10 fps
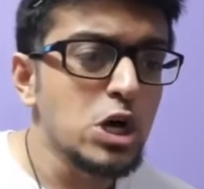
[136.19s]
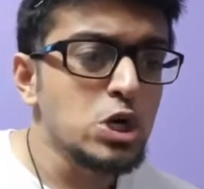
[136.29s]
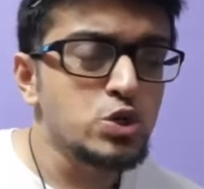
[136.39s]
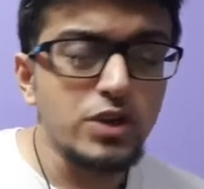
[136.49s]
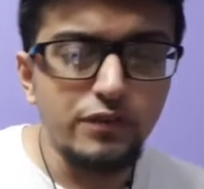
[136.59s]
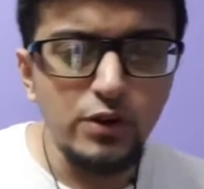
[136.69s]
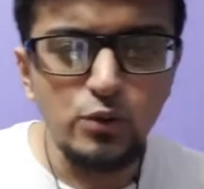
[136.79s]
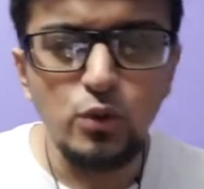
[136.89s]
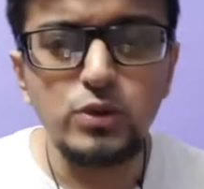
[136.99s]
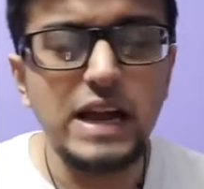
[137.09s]
So if you
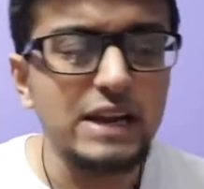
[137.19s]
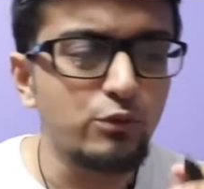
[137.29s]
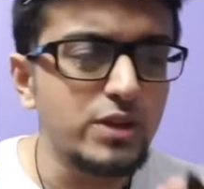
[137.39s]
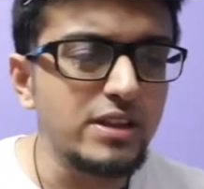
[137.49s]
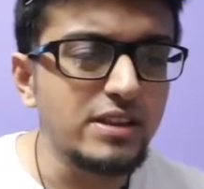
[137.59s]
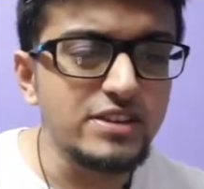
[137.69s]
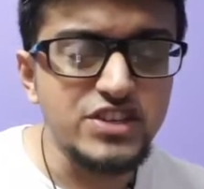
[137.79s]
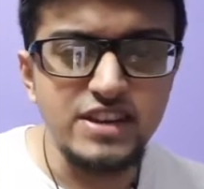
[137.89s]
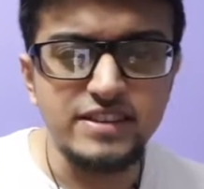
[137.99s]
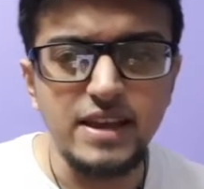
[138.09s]
know that within the
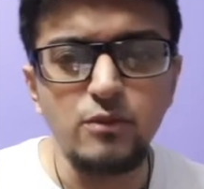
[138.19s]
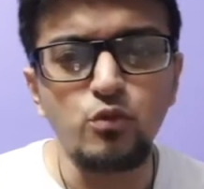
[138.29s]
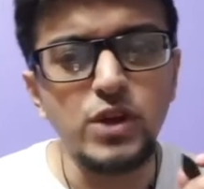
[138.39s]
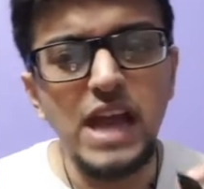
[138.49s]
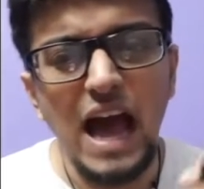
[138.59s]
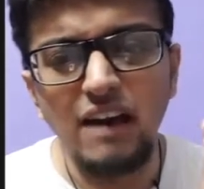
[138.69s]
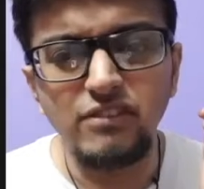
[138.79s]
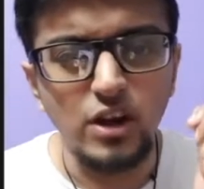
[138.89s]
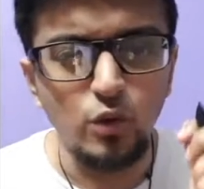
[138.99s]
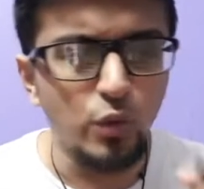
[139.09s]
chess game we have a
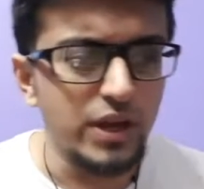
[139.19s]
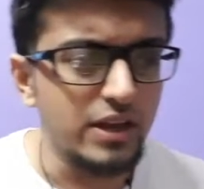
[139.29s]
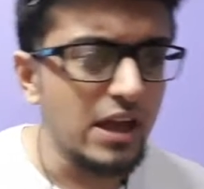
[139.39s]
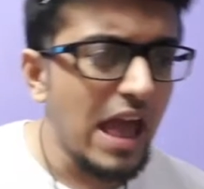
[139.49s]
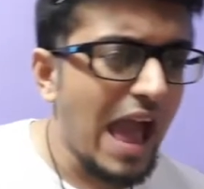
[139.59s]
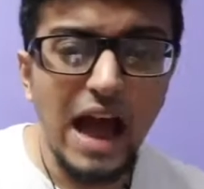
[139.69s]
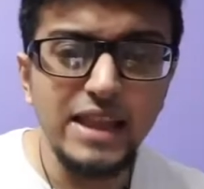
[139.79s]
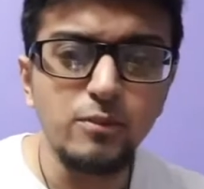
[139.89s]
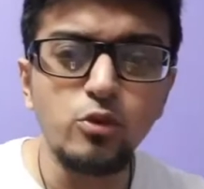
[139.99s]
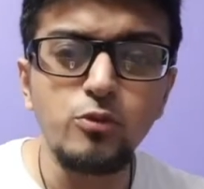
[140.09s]
queen, and the
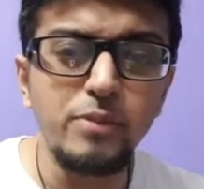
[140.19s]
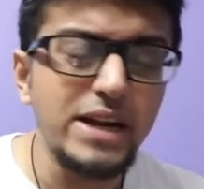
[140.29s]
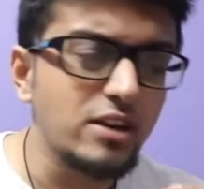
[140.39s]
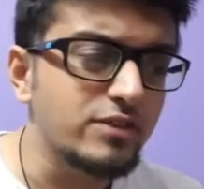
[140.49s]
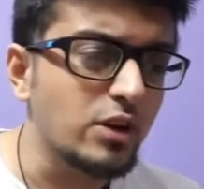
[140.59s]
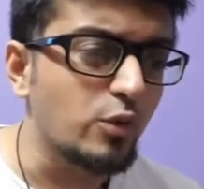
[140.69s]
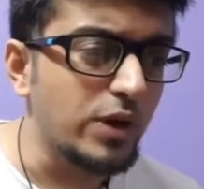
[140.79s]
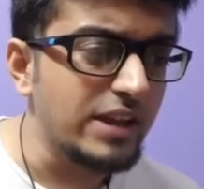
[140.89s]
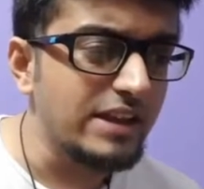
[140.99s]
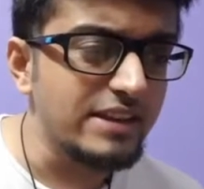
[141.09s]
movement of the
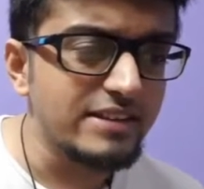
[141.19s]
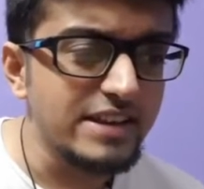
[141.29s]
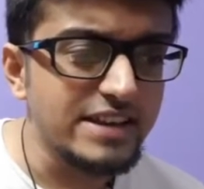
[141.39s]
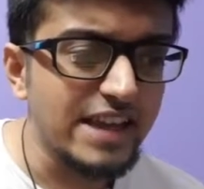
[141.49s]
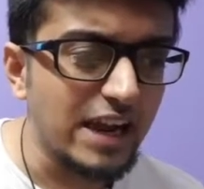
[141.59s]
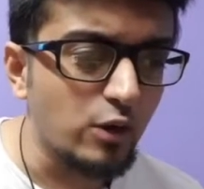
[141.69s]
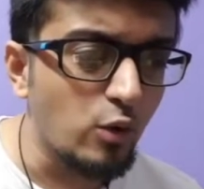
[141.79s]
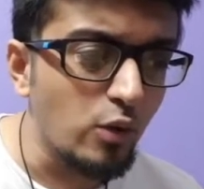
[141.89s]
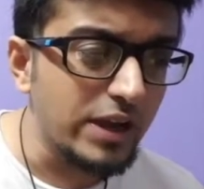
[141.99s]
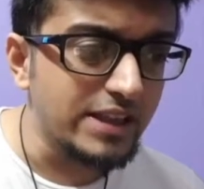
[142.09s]
queen is it can
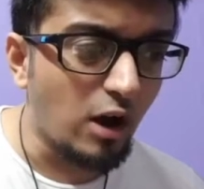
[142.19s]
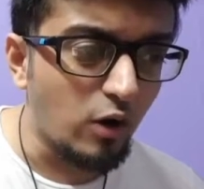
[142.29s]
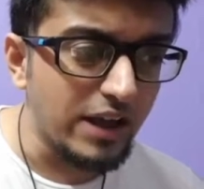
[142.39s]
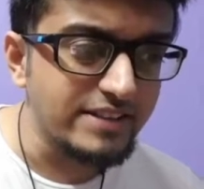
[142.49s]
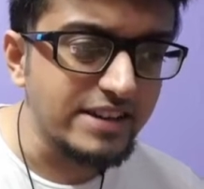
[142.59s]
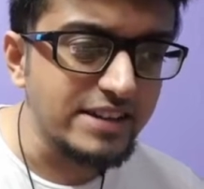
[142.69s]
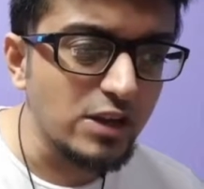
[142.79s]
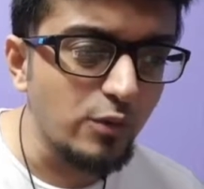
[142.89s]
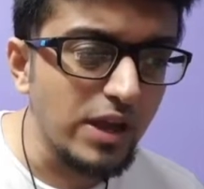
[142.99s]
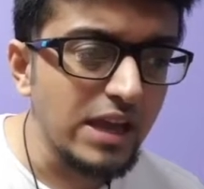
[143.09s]
go in the horizontal
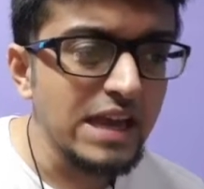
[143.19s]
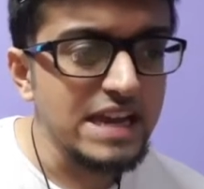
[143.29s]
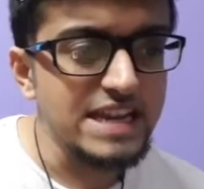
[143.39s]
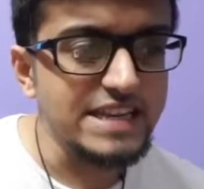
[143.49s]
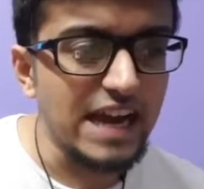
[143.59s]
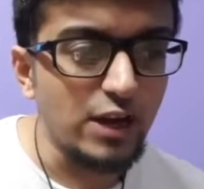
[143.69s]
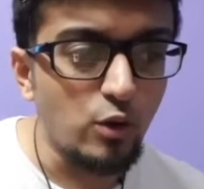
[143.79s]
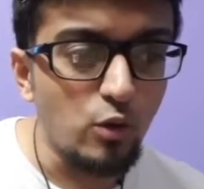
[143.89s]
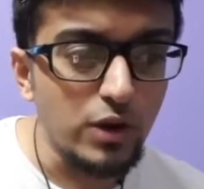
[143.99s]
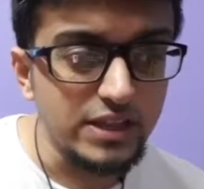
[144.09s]
way, it can
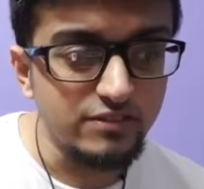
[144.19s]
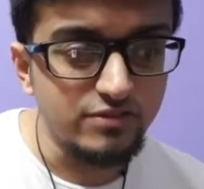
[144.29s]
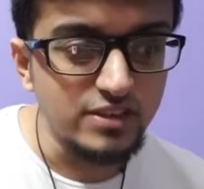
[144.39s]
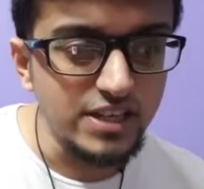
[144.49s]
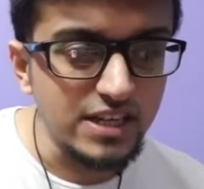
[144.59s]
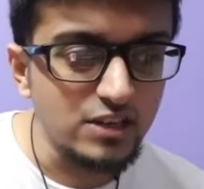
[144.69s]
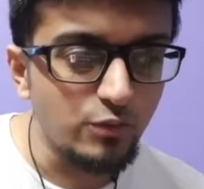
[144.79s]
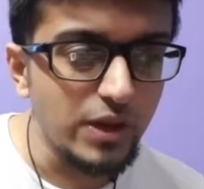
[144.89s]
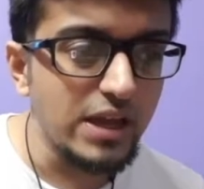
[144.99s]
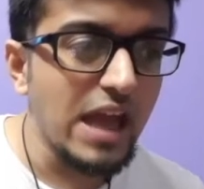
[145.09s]
go in the vertical
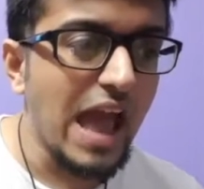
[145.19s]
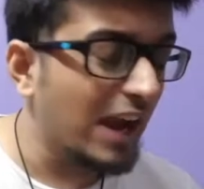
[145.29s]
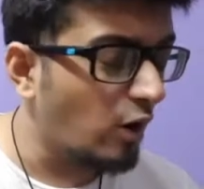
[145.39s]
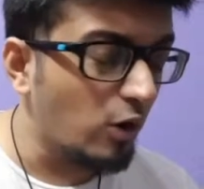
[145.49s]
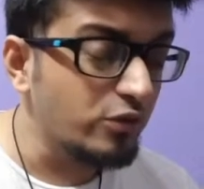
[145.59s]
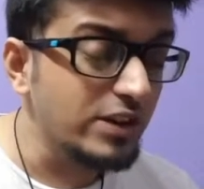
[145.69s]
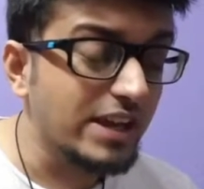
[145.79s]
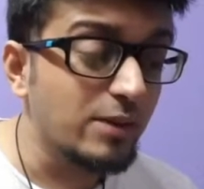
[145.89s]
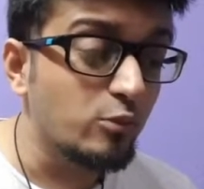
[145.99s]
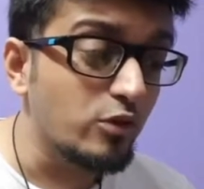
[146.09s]
way, and also it
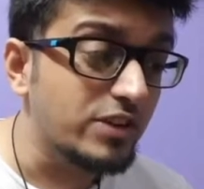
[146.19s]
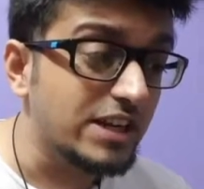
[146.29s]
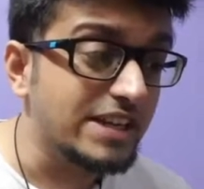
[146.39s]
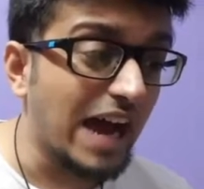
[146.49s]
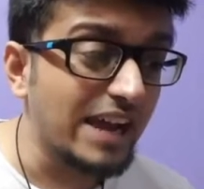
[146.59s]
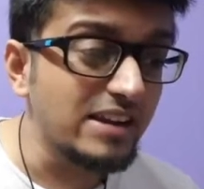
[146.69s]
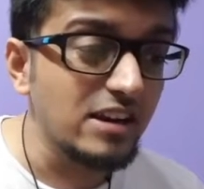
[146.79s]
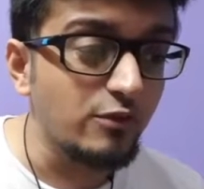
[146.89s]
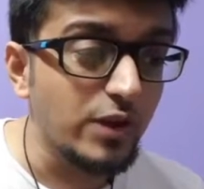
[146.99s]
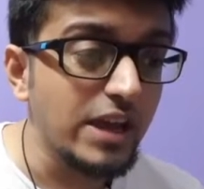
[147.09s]
can move in the
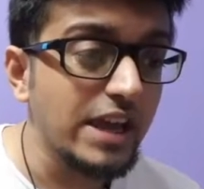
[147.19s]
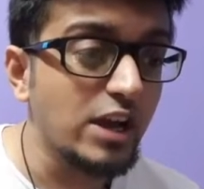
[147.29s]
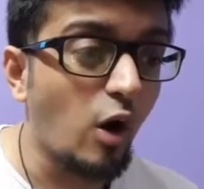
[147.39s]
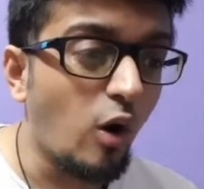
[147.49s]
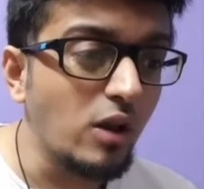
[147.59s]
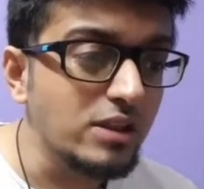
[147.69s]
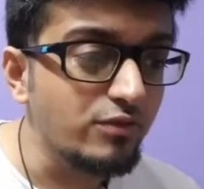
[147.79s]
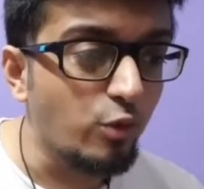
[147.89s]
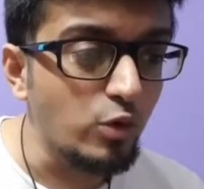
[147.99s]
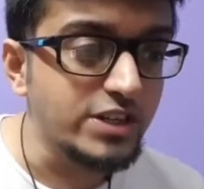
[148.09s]
diagonal way in all the
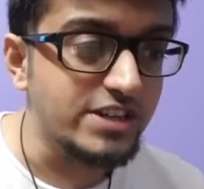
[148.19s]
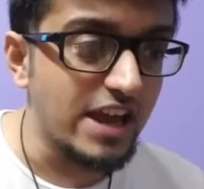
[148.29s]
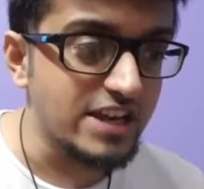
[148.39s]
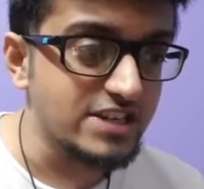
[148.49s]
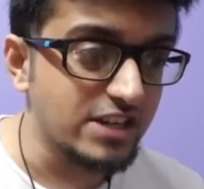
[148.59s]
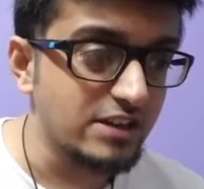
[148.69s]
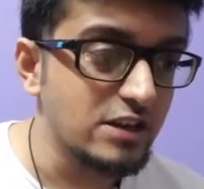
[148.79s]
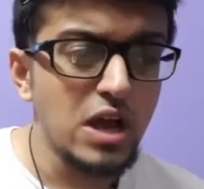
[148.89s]
four directions.